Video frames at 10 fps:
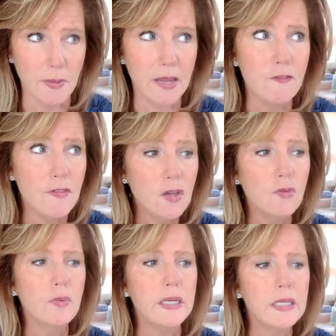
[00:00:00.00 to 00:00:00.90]
It can feel
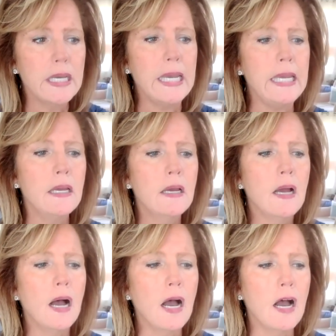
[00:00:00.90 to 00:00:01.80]
really
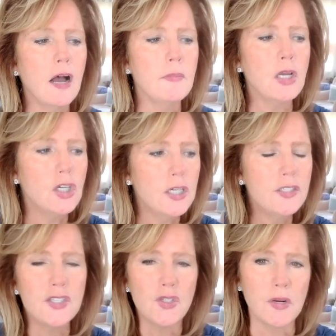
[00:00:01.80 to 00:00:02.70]
um, good
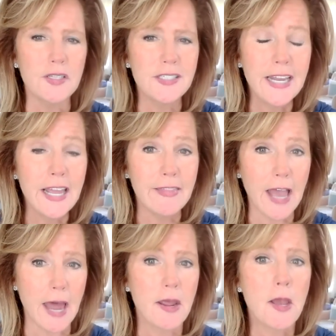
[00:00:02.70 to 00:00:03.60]
to sort of sit in
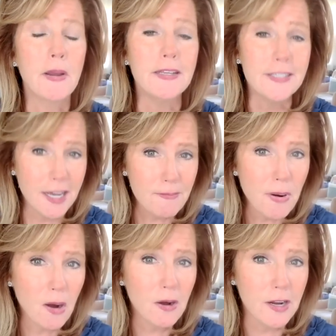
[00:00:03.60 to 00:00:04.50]
that. But at some
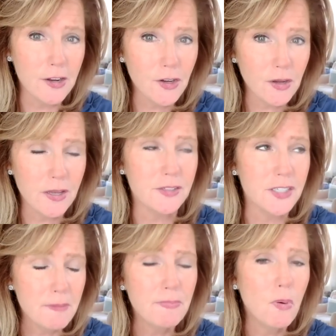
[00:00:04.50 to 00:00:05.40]
part in at
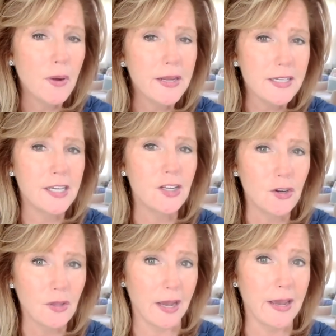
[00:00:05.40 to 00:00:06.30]
some point in
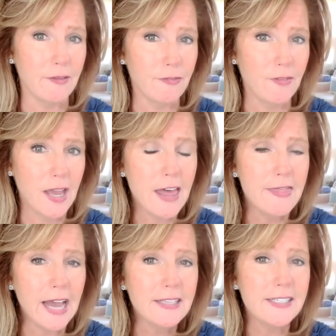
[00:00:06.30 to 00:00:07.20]
your life,
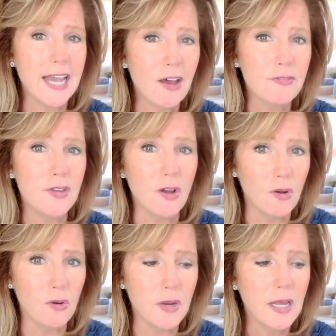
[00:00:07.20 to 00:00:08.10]
that south
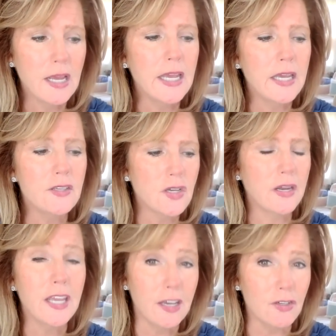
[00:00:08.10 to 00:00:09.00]
node is going
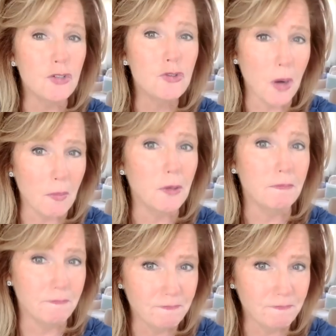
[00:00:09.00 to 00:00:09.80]
to give you trouble.